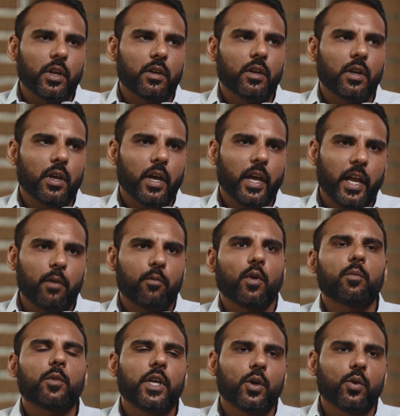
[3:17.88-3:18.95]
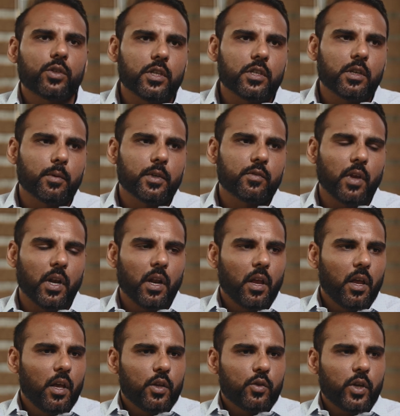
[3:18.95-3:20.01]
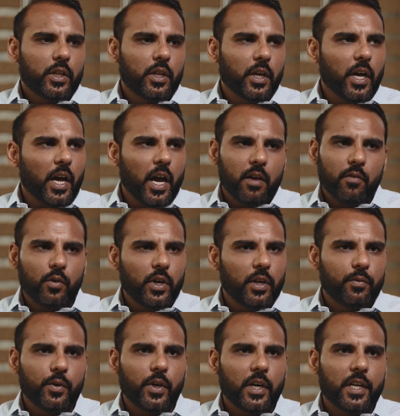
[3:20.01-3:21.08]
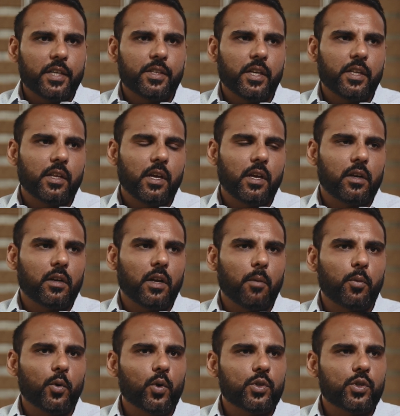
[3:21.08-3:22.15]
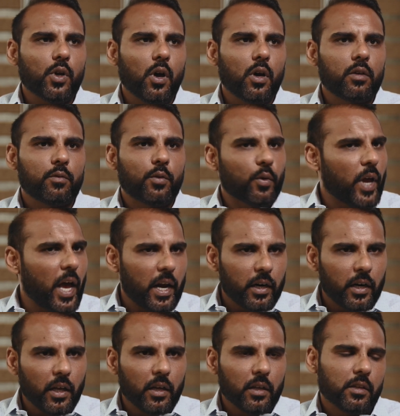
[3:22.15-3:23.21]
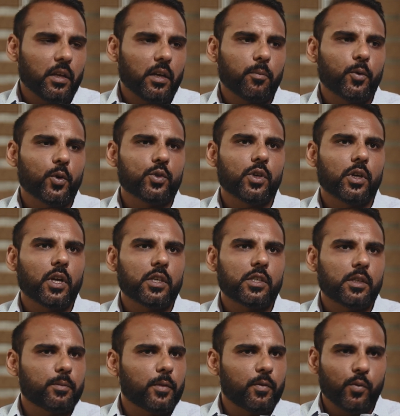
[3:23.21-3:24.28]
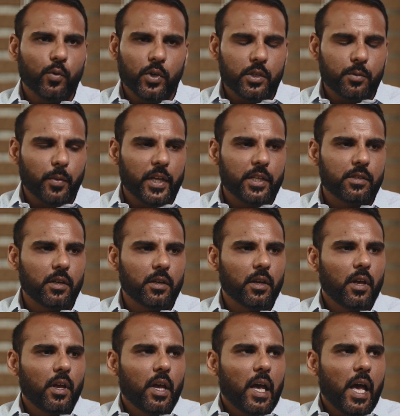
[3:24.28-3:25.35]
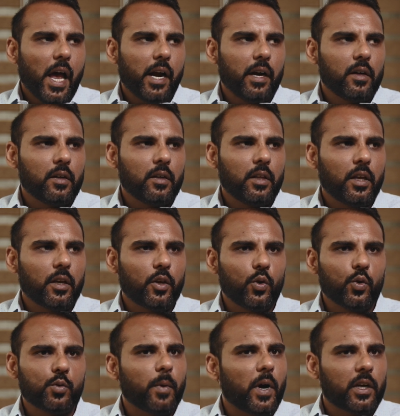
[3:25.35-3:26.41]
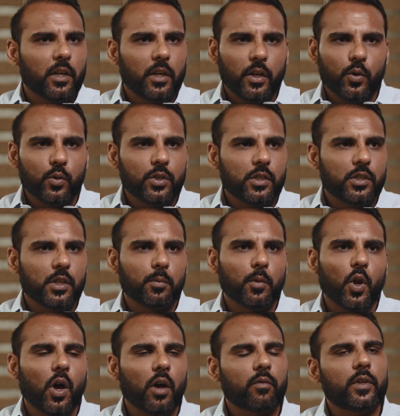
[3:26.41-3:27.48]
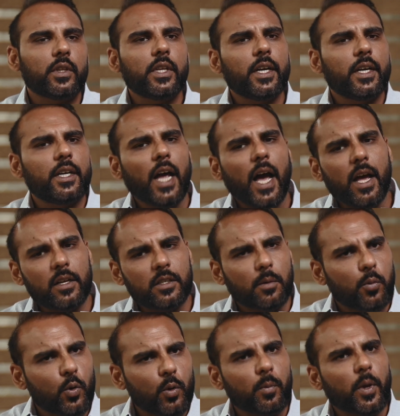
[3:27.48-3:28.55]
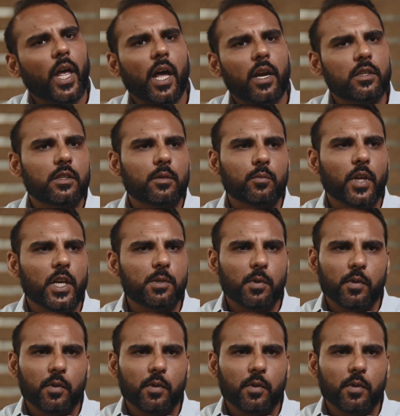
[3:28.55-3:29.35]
and help from the ecosystem as well. So I think I would definitely say their approach on frugality, their approach on customer-focused mindset, and their huge partner ecosystem along with the entire support mechanism has